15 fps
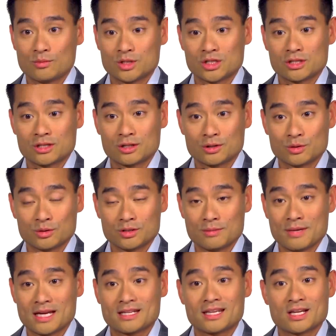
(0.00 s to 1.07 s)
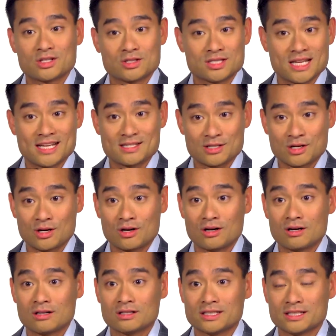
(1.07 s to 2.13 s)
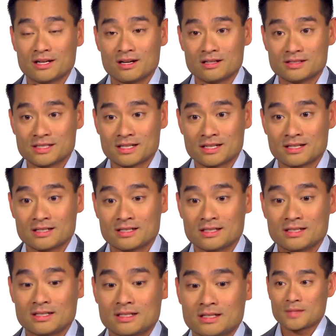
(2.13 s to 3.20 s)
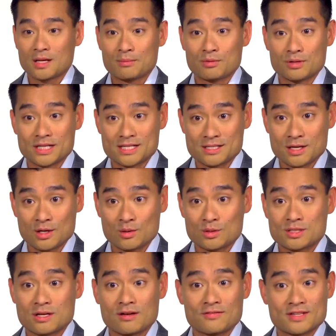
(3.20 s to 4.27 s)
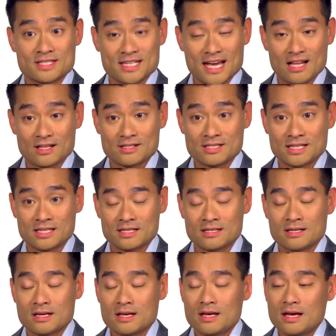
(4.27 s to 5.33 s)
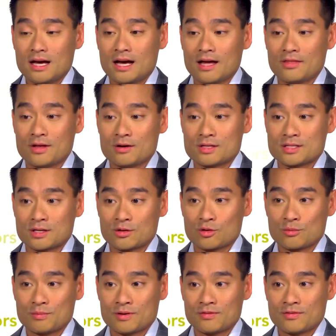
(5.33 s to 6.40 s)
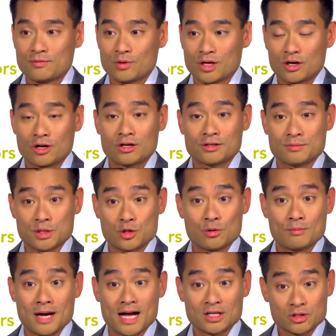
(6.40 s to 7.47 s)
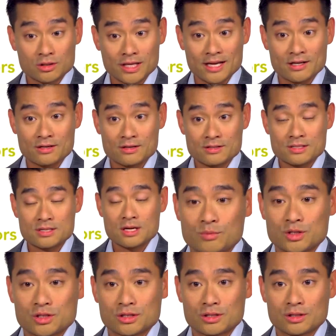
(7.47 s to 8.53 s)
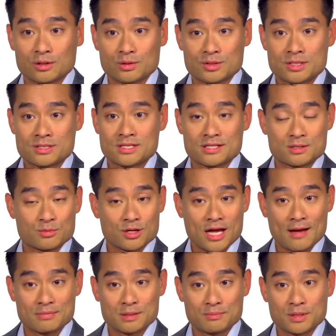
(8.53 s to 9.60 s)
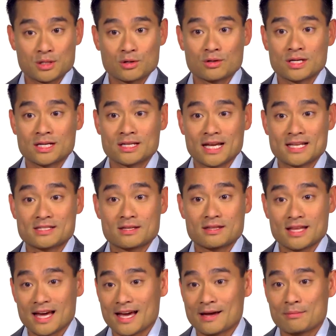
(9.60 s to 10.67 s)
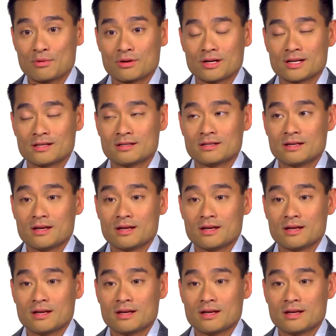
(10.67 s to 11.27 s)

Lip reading: which include the medications Asacol, Lialda, Apriso, sulfasalazine. There's a group of what are called immunomodulators, which includes 6-mercaptopurine, azathioprine,